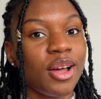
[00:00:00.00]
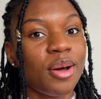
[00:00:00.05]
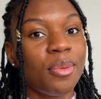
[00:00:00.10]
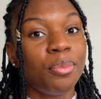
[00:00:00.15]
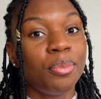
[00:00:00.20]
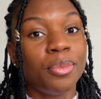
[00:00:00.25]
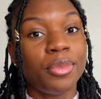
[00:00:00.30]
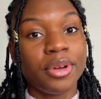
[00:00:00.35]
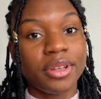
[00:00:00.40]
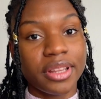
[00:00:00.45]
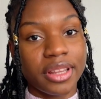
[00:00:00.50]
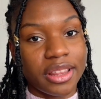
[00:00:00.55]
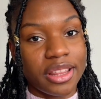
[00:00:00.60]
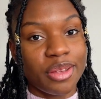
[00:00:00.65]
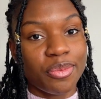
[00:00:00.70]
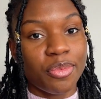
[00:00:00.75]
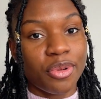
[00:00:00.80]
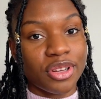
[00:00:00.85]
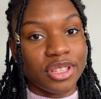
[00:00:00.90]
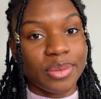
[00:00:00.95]
monthly
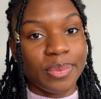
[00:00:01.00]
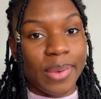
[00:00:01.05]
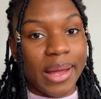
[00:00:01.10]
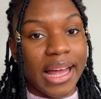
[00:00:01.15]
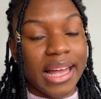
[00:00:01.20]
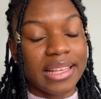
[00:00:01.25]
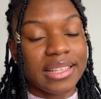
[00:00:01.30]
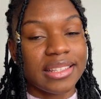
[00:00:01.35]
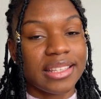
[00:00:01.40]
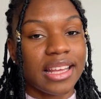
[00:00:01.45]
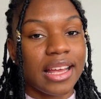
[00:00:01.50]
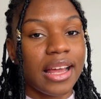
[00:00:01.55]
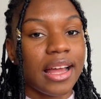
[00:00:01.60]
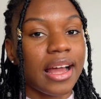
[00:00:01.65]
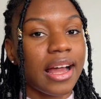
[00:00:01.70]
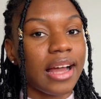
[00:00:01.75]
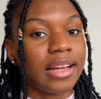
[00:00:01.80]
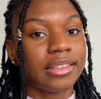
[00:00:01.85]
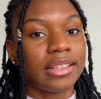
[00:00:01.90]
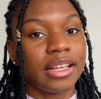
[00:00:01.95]
bus pass,
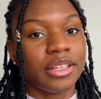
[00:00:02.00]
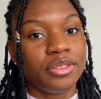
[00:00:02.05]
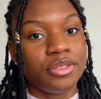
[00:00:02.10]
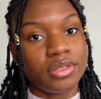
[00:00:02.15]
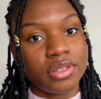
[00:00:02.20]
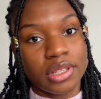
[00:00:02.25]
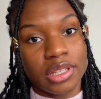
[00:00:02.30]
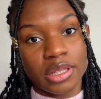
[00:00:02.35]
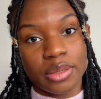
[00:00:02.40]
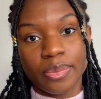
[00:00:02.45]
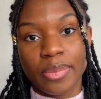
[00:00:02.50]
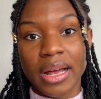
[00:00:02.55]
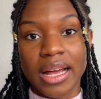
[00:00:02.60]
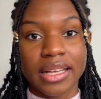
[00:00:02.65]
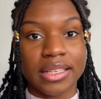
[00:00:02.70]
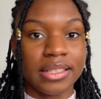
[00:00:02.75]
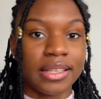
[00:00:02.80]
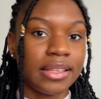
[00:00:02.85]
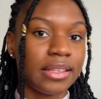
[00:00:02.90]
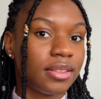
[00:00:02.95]
and I use this
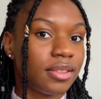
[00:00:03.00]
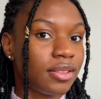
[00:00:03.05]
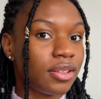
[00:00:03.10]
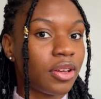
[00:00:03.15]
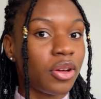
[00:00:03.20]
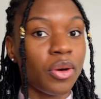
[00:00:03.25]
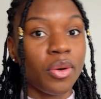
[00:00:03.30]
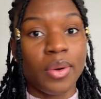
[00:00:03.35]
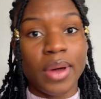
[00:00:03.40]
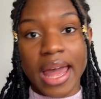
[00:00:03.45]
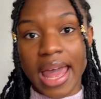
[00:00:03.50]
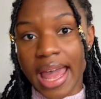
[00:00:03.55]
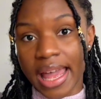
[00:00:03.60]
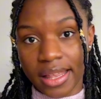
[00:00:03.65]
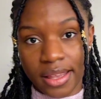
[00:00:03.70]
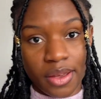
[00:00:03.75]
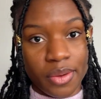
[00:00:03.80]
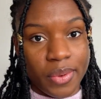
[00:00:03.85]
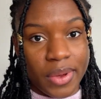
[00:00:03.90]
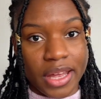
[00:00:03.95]
pass to go
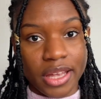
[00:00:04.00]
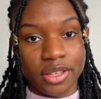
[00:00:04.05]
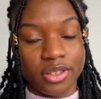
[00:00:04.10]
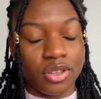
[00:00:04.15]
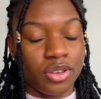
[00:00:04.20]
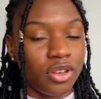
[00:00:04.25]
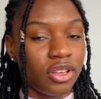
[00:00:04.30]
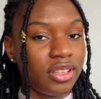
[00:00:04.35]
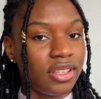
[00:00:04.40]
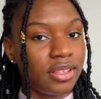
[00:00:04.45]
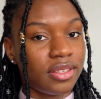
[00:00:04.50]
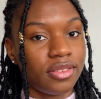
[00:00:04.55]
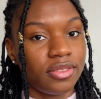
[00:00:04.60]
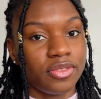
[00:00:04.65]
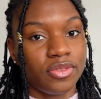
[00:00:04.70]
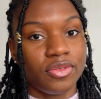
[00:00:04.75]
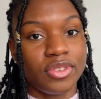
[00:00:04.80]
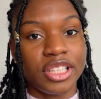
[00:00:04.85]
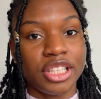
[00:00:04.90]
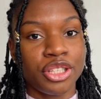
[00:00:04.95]
anywhere. So it's
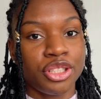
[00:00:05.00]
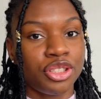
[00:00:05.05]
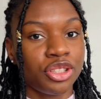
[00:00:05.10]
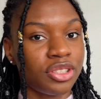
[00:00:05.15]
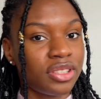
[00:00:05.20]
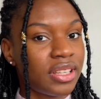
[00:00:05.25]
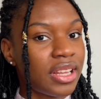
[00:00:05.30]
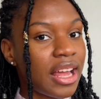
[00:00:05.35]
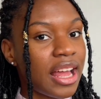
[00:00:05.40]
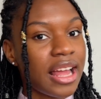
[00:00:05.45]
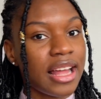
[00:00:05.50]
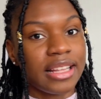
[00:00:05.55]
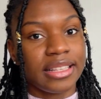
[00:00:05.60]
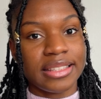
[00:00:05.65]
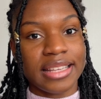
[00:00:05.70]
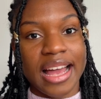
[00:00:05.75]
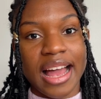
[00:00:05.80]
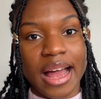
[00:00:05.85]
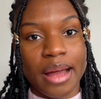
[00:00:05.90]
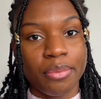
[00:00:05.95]
really just
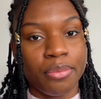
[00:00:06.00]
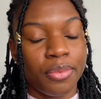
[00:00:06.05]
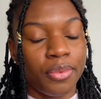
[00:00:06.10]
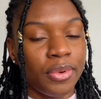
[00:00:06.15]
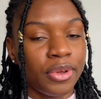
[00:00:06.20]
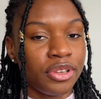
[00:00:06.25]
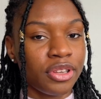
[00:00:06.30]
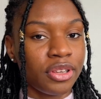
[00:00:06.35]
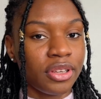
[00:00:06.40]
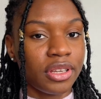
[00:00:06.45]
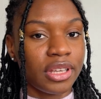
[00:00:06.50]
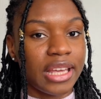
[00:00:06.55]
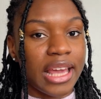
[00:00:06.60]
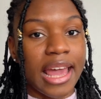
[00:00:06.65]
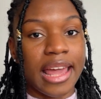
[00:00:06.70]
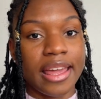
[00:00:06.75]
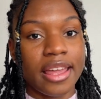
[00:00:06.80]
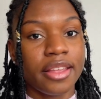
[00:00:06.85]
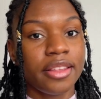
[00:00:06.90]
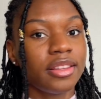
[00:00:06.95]
tap when you
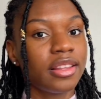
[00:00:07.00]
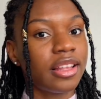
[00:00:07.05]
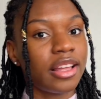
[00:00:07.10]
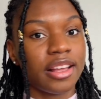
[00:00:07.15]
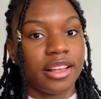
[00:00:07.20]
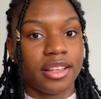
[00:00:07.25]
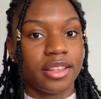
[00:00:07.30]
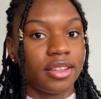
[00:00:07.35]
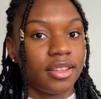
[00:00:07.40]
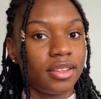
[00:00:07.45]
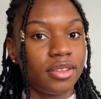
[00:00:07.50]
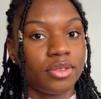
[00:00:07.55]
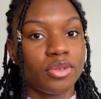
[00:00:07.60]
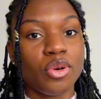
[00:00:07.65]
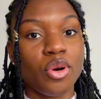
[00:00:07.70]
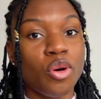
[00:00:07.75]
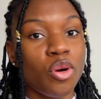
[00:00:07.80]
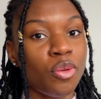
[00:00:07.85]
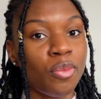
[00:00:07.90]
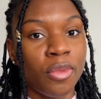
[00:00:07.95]
get in, like the
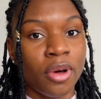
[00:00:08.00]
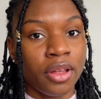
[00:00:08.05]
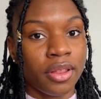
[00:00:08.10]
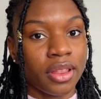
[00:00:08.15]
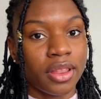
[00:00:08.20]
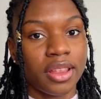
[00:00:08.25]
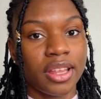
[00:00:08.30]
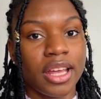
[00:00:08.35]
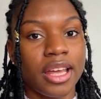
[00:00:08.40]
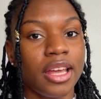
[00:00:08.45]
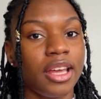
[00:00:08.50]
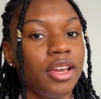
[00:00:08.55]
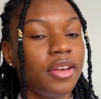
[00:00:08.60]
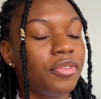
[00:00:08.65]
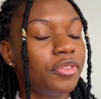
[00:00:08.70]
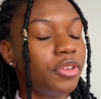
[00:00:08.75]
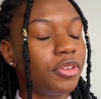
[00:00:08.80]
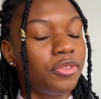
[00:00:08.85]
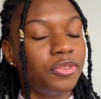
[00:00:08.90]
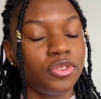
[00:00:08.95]
whole month.
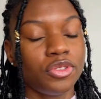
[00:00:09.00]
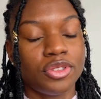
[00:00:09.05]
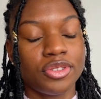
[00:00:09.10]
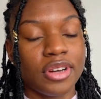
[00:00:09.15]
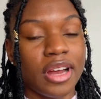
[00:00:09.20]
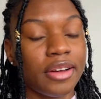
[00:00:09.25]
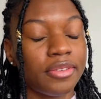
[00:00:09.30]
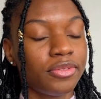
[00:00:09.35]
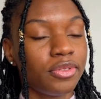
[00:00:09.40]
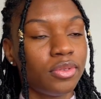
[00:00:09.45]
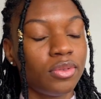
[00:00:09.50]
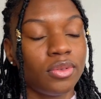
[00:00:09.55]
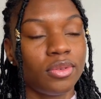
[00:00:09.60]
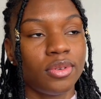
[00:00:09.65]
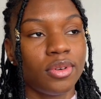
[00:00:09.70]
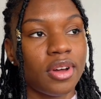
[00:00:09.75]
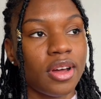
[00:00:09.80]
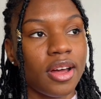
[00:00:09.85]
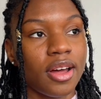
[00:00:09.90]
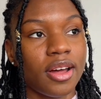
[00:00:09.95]
Even if you
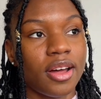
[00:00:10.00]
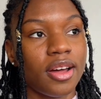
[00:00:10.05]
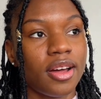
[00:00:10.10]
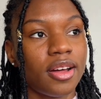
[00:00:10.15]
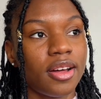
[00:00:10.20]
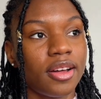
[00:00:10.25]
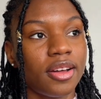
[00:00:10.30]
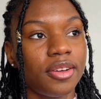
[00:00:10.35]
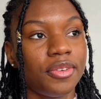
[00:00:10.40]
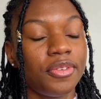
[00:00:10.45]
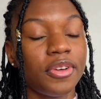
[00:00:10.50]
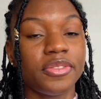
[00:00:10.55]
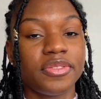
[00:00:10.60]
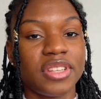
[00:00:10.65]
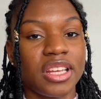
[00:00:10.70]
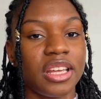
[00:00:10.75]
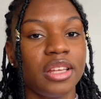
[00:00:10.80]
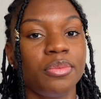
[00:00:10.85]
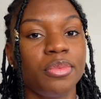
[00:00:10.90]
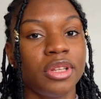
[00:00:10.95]
travel
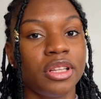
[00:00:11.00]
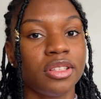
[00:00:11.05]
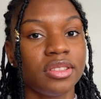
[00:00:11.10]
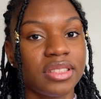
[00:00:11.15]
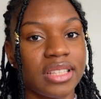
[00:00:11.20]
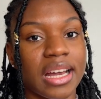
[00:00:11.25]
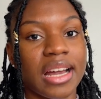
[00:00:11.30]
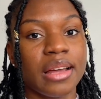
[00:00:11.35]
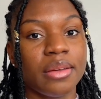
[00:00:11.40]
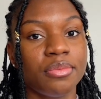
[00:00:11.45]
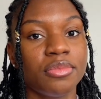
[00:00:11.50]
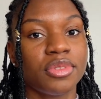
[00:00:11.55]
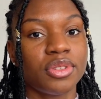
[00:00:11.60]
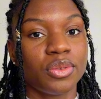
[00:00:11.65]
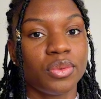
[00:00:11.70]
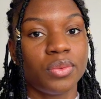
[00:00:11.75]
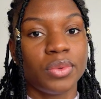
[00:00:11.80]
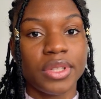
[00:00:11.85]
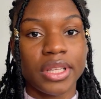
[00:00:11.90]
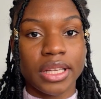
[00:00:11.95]
15 million times
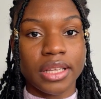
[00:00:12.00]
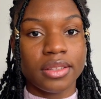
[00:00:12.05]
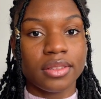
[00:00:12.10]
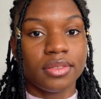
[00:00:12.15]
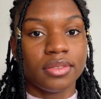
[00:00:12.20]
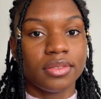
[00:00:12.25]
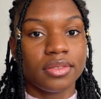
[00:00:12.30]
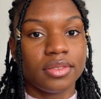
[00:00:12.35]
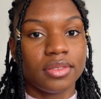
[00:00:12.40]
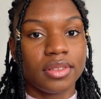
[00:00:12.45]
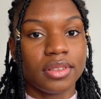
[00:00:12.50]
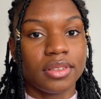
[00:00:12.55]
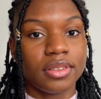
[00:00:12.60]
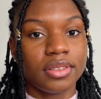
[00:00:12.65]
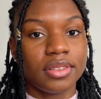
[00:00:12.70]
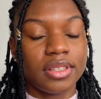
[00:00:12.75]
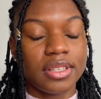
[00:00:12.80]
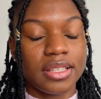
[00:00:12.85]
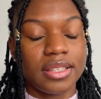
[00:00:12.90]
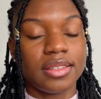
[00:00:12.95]
within
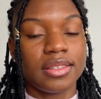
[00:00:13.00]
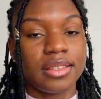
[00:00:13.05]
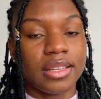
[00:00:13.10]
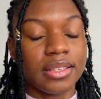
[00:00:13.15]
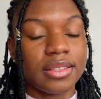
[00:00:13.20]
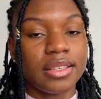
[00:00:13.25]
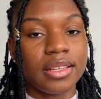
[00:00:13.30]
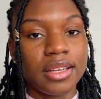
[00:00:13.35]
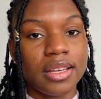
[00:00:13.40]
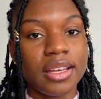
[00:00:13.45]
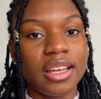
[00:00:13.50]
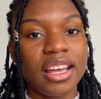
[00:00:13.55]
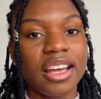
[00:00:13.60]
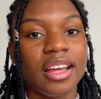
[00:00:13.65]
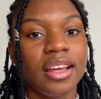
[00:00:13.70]
the city,